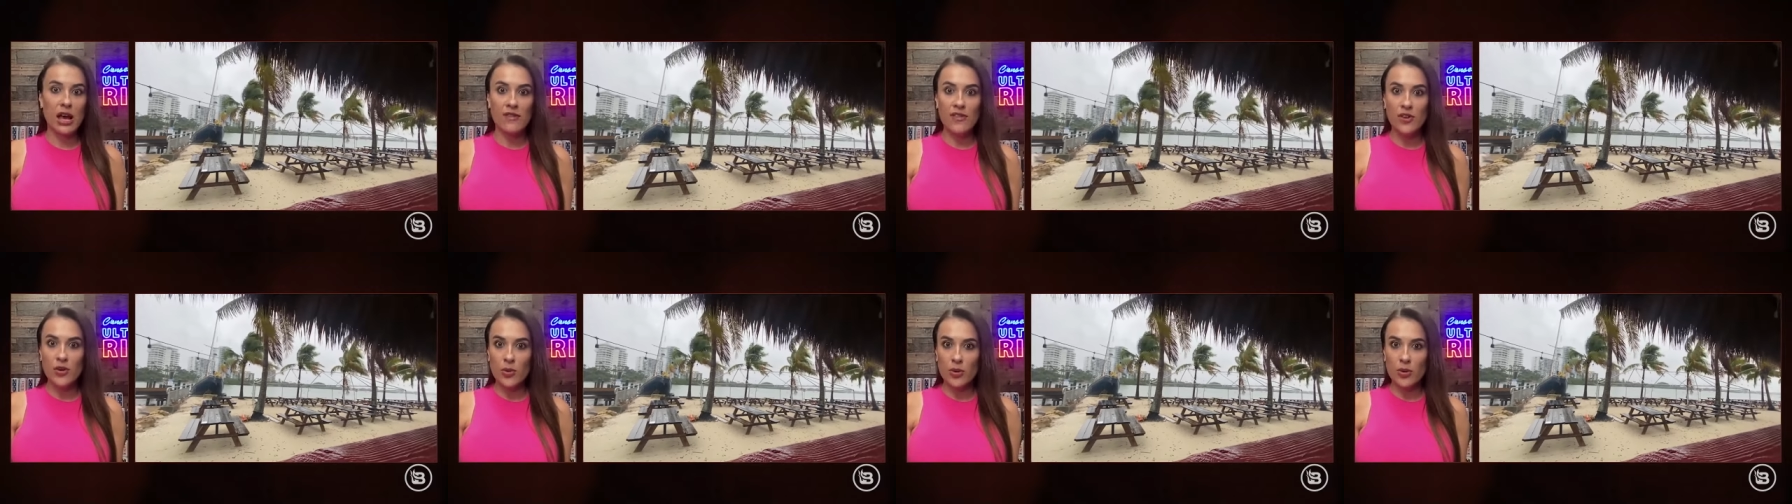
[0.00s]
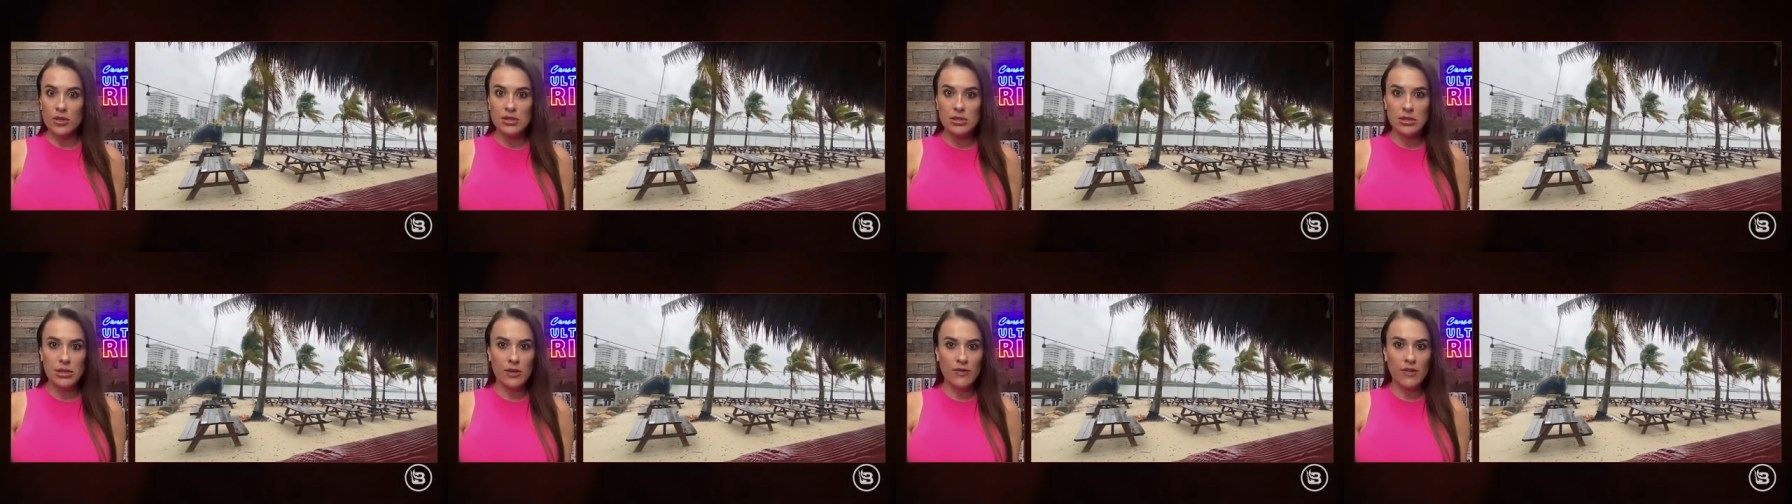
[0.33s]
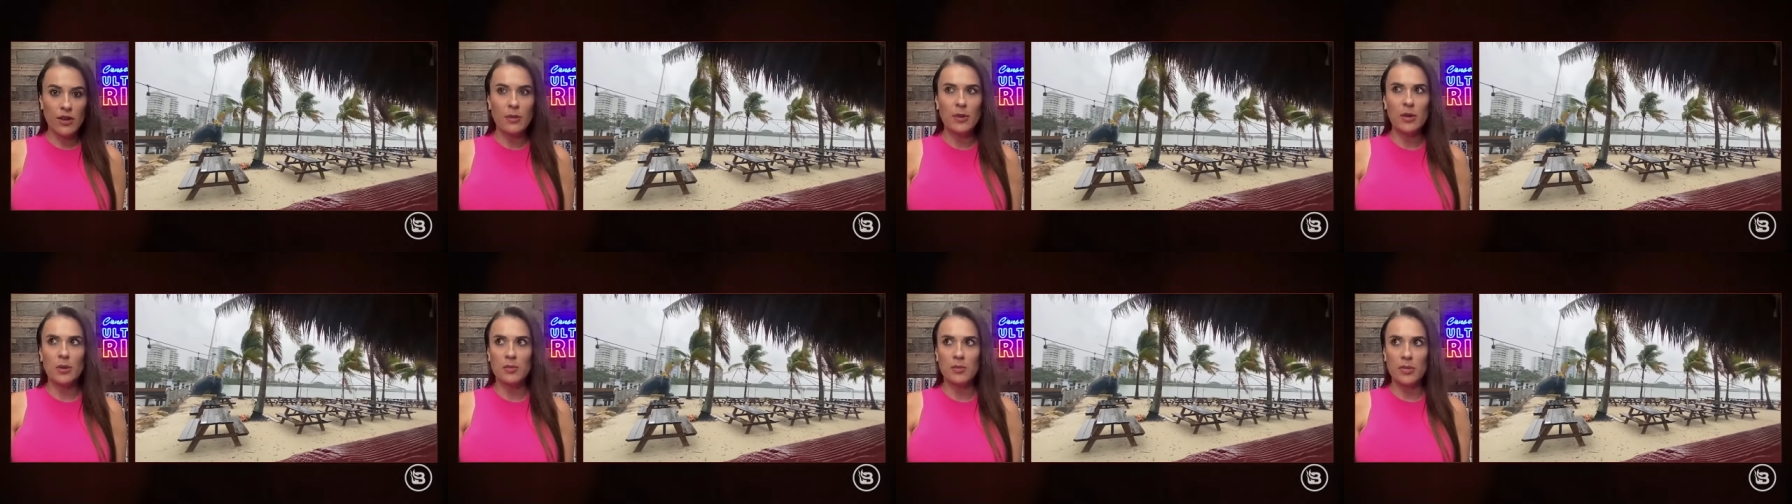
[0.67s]
Everyone's
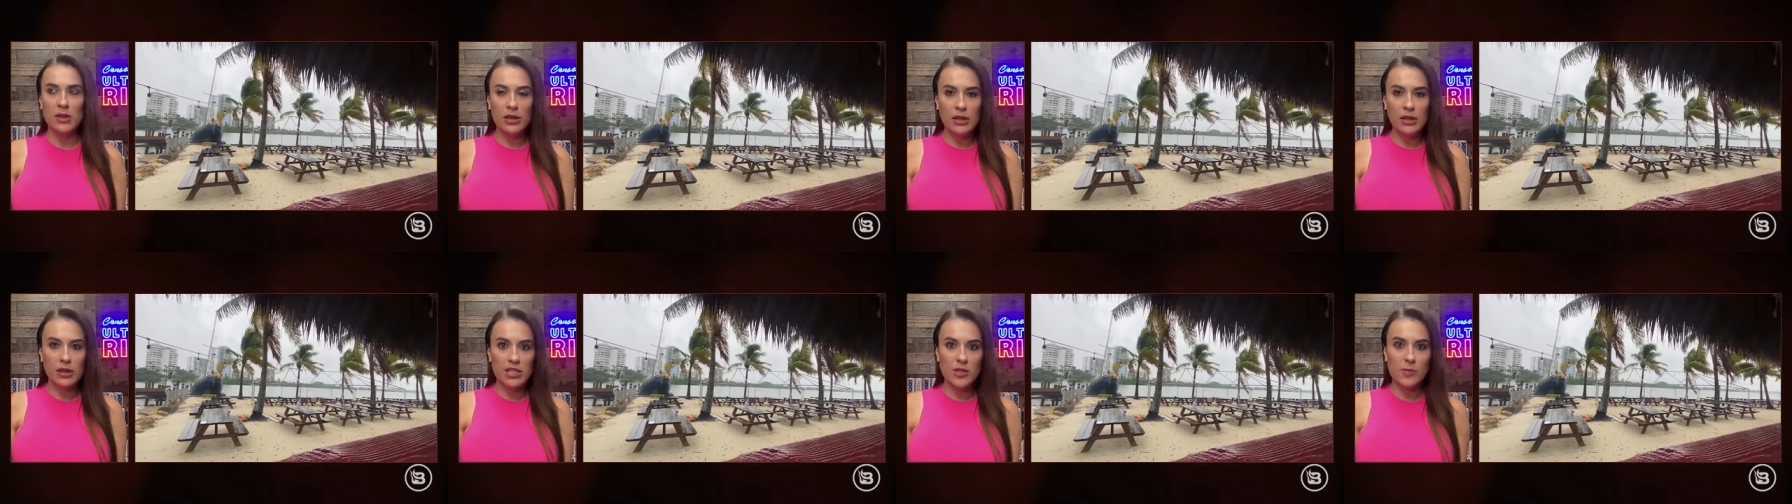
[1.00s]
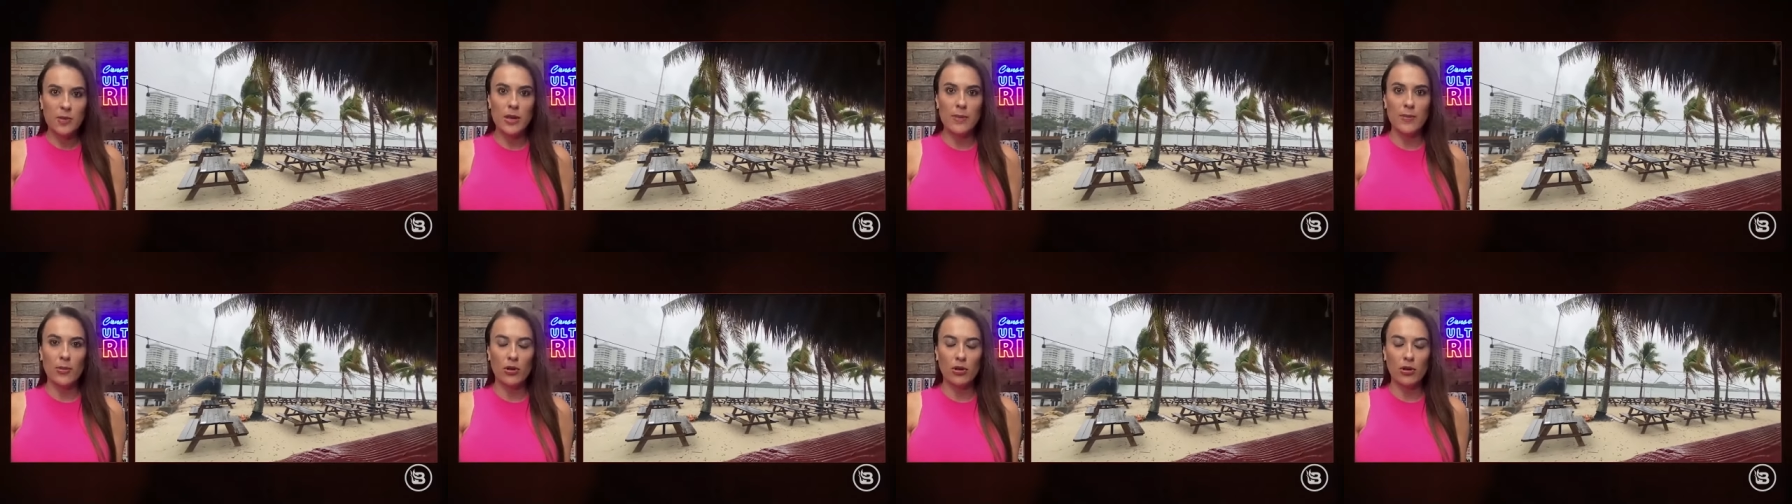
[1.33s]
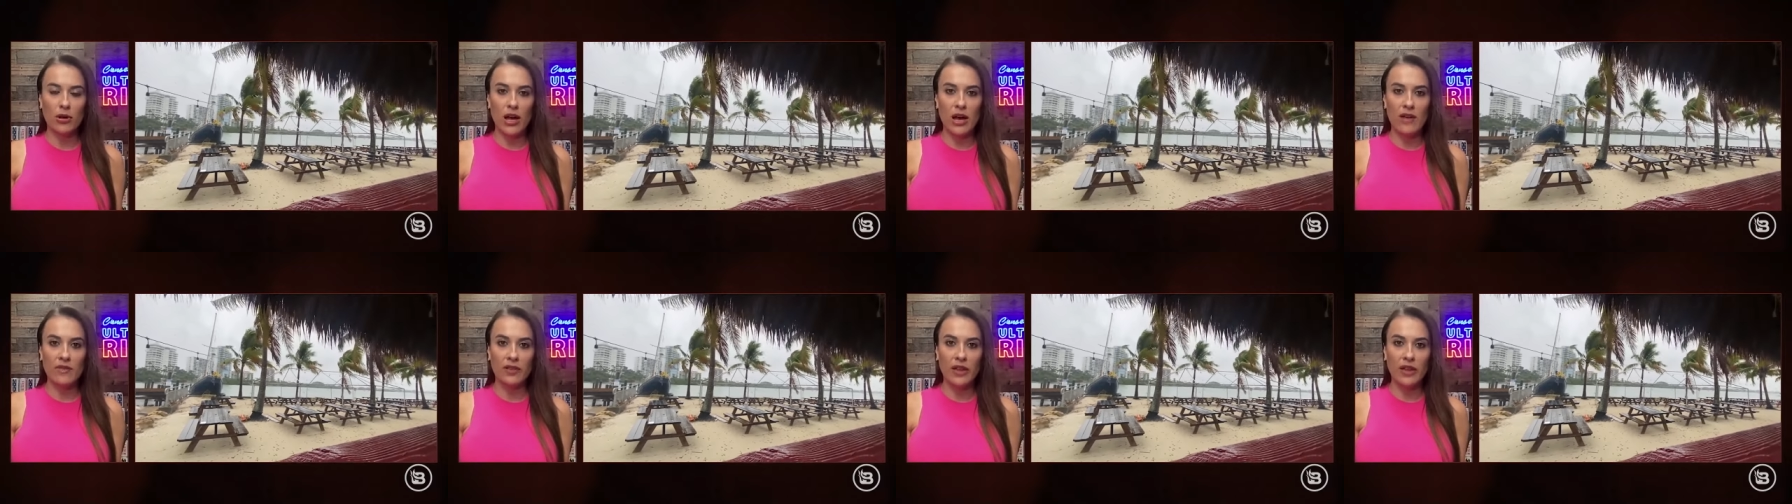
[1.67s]
leaving. I mean, millions of
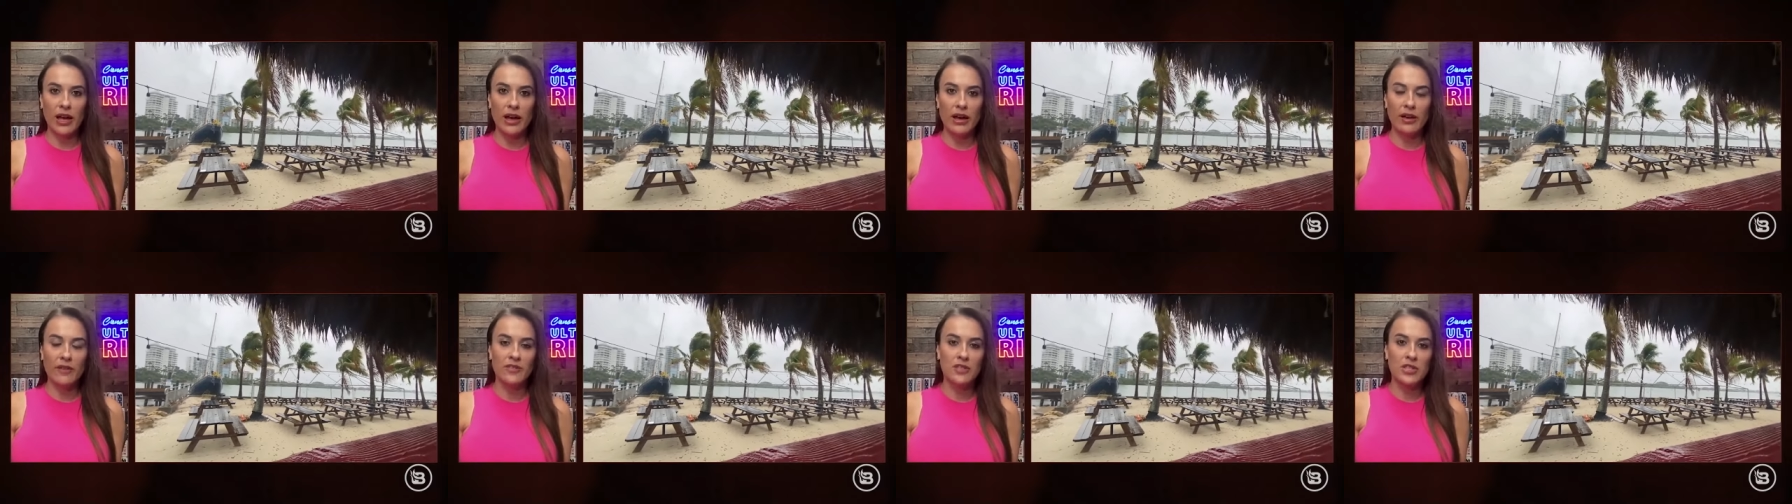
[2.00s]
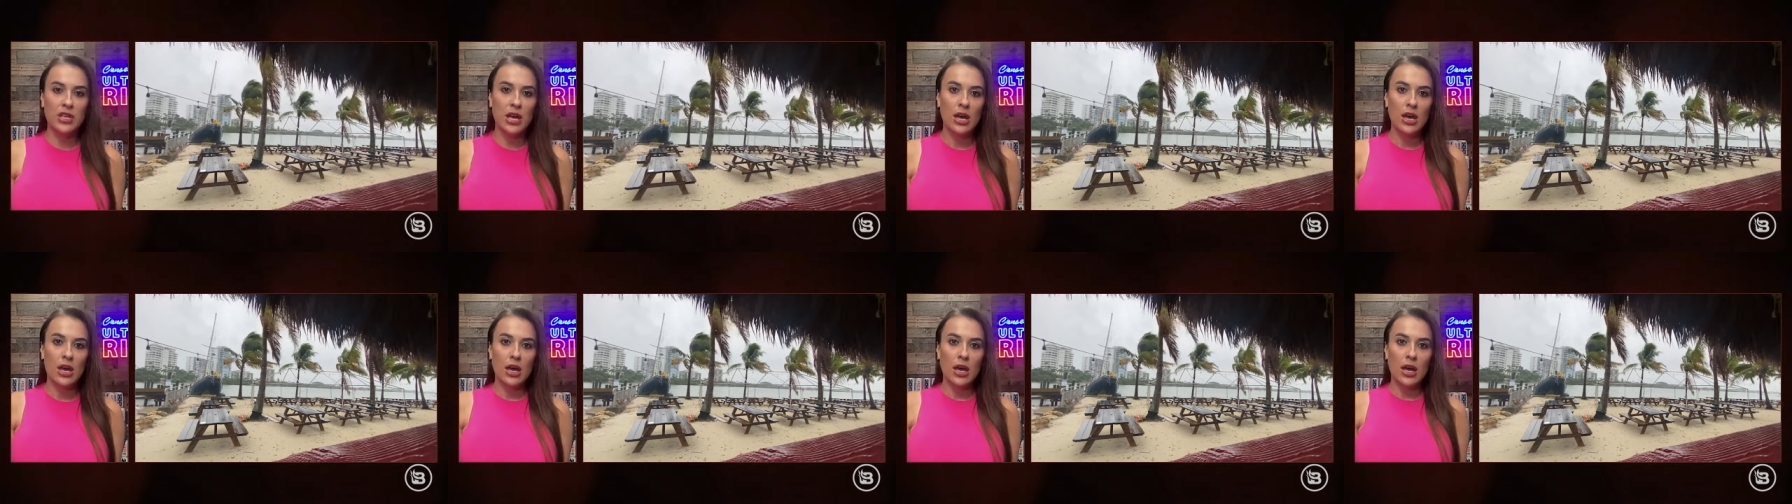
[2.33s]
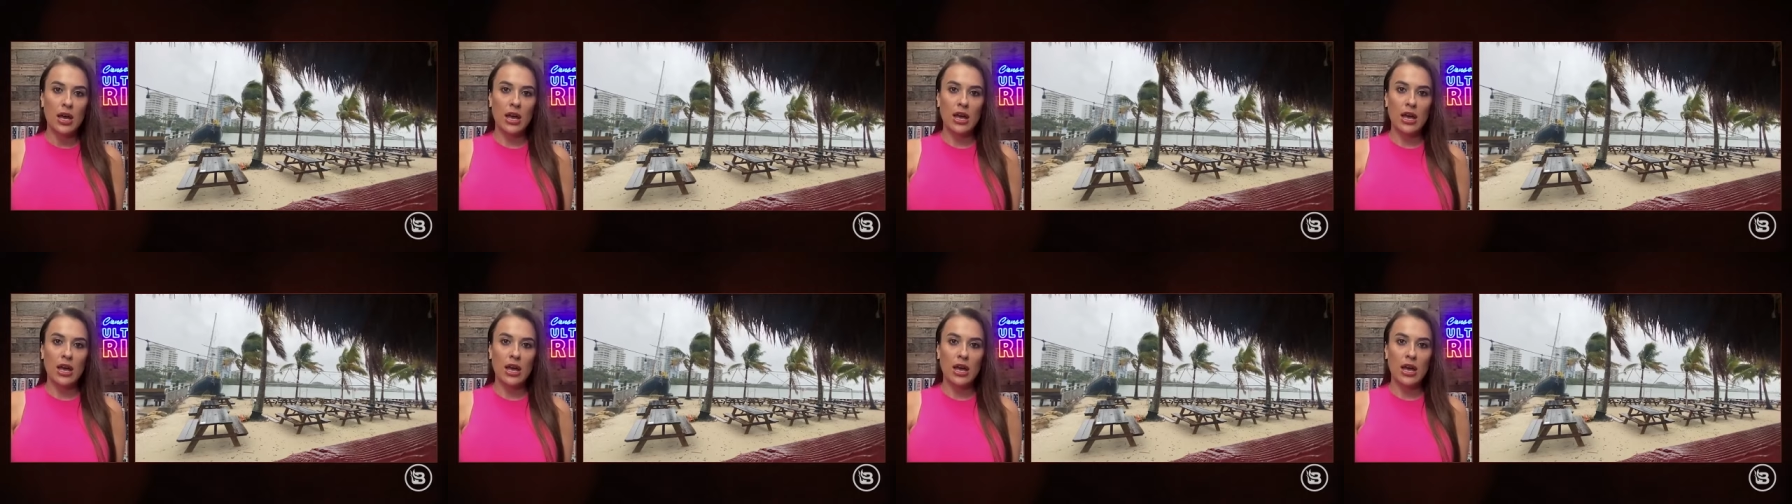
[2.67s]
people have left,